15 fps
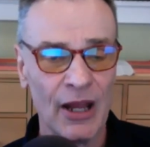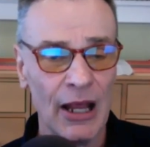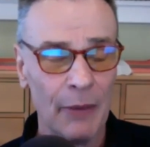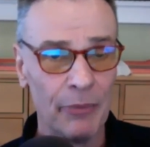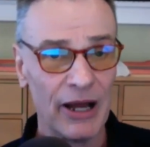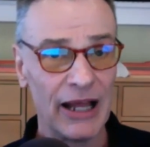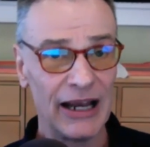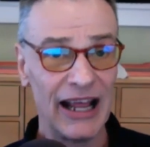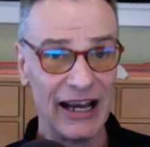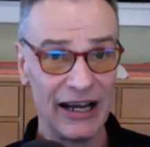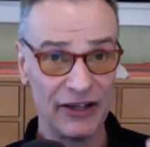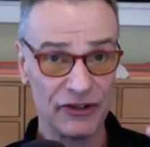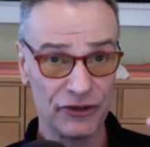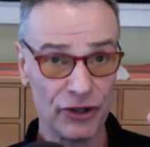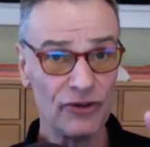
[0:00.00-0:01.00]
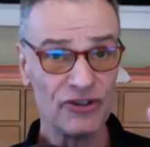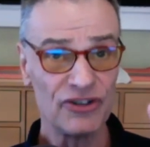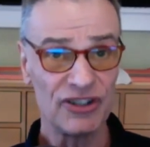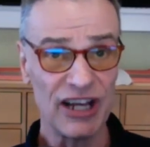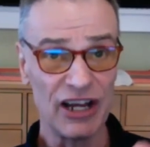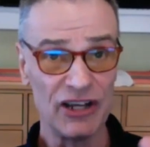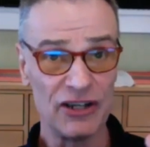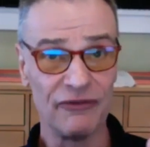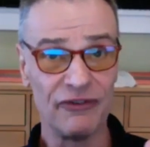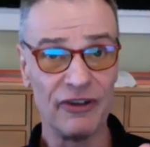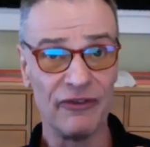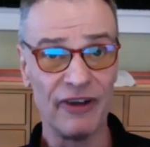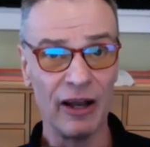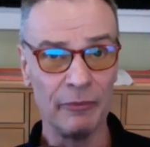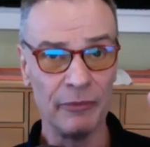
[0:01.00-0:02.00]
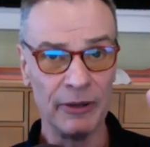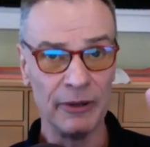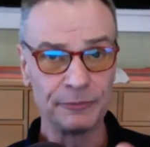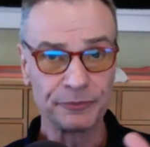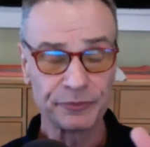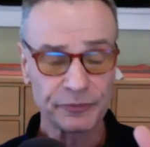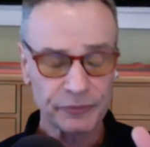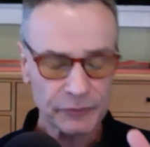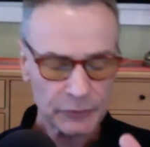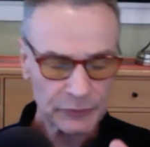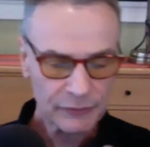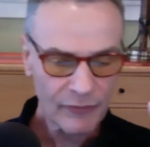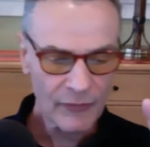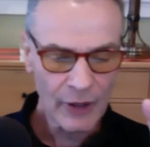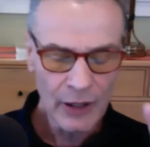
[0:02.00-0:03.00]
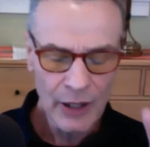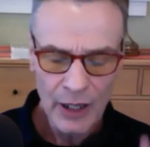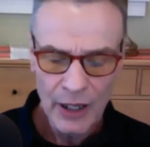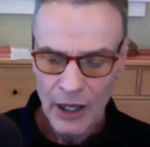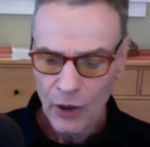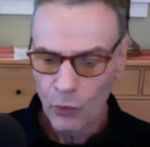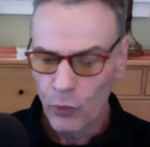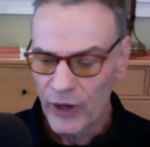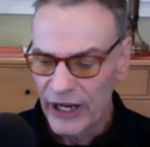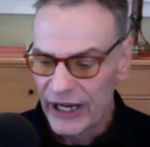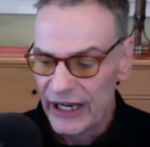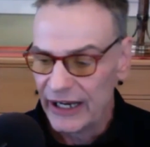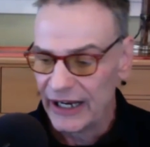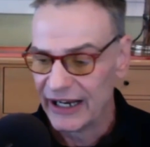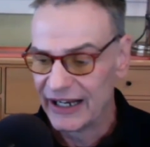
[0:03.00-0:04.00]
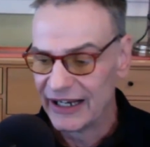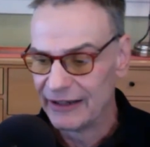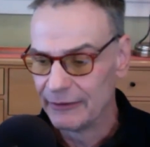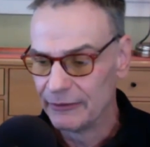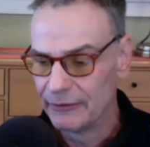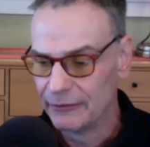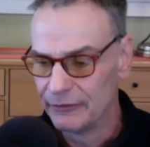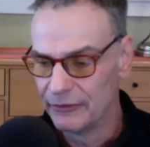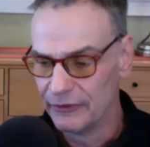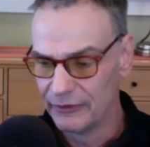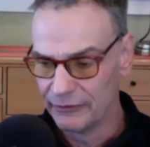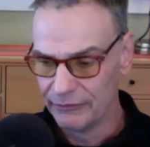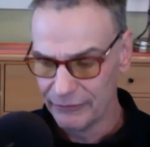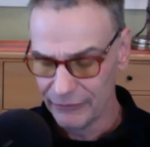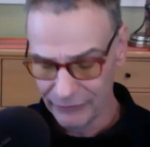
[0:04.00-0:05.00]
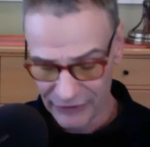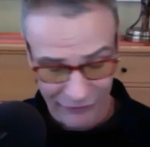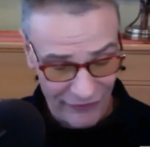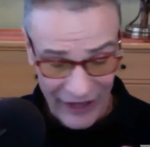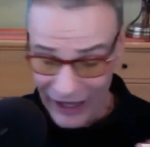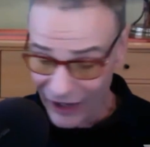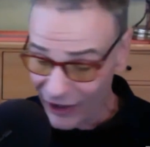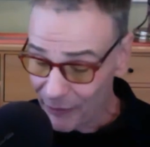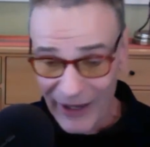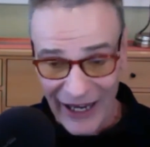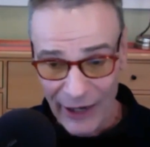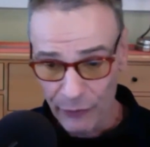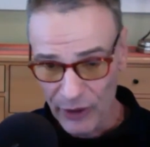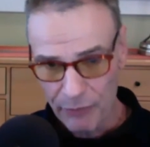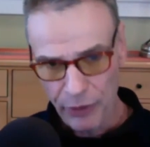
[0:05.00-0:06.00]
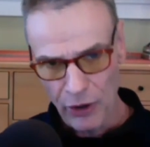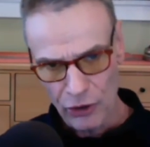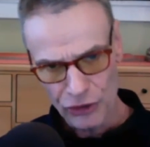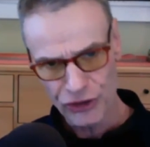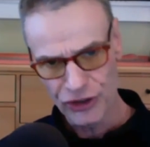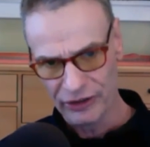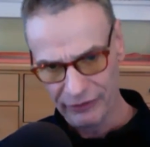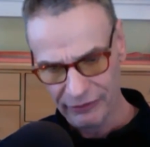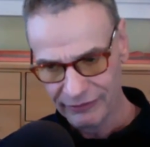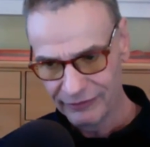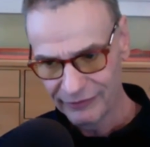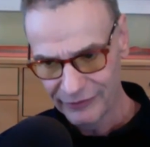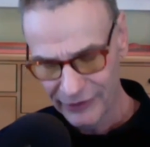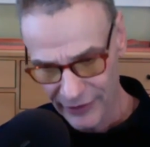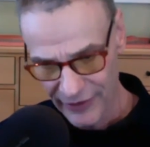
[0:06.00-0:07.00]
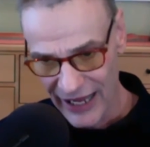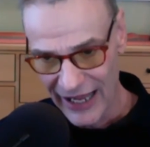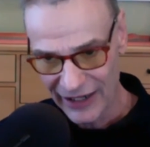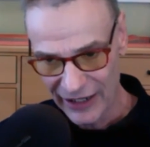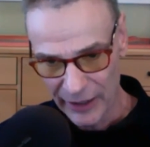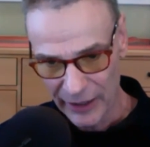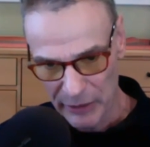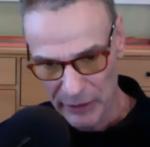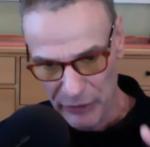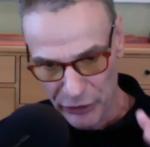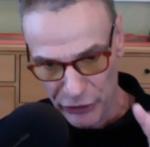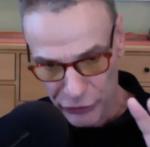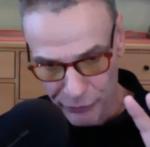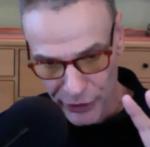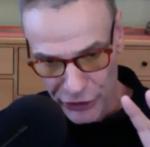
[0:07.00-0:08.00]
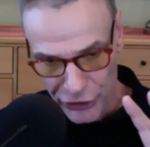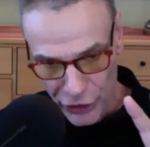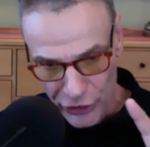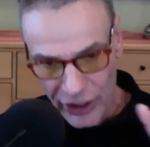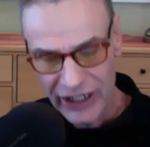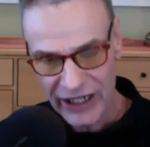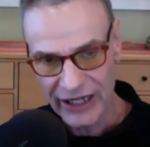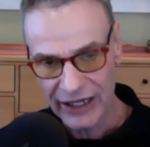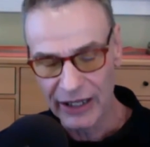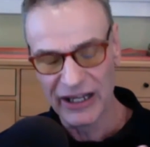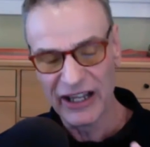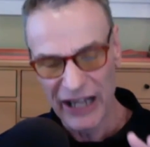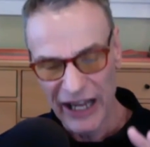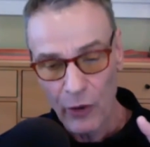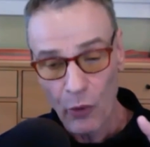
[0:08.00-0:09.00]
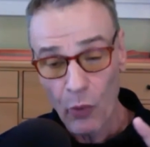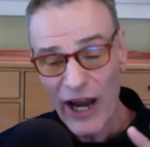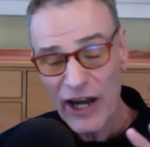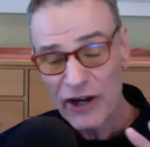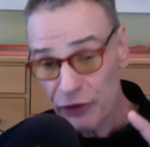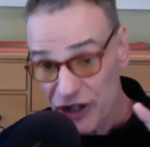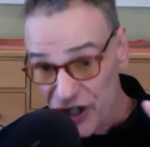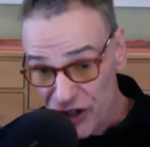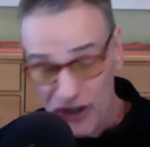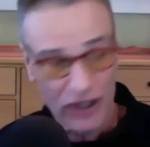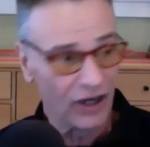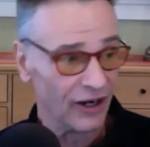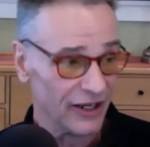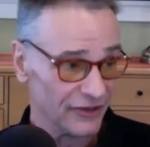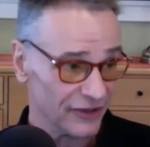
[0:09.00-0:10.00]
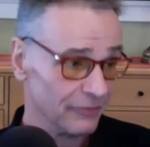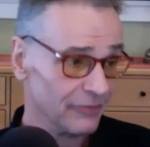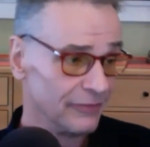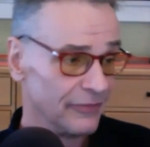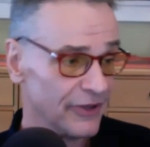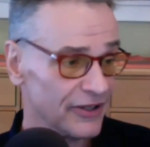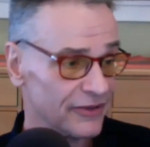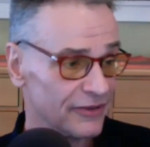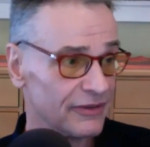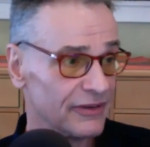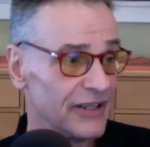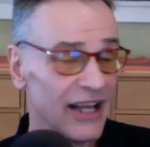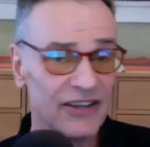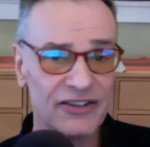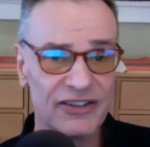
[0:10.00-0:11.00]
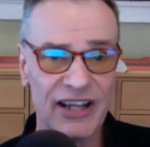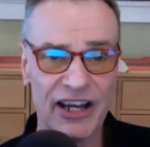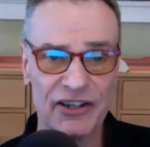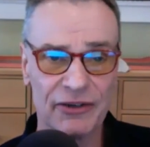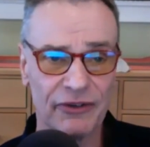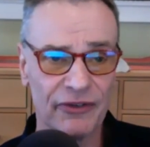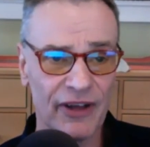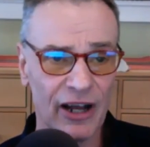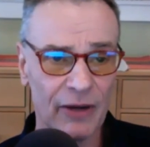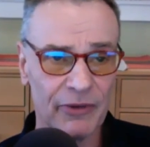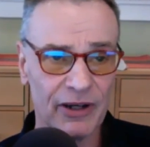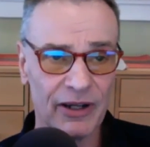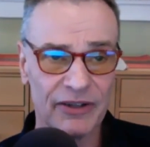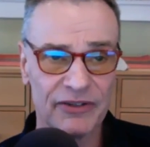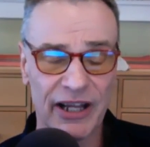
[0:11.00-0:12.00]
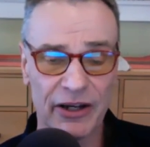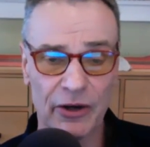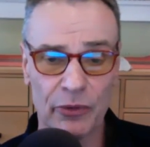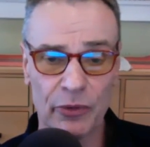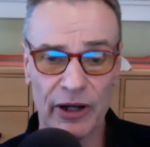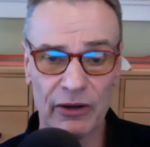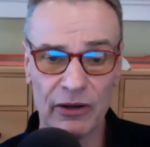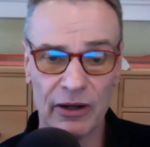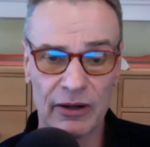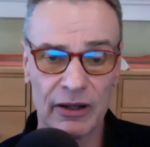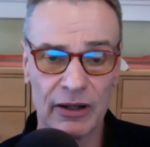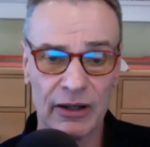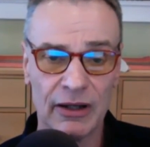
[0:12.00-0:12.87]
But at a certain stage of development, we develop a repulsion to that. I mean, modernity, in a way, traditionalism, this next stage of development. Let's take a quick look.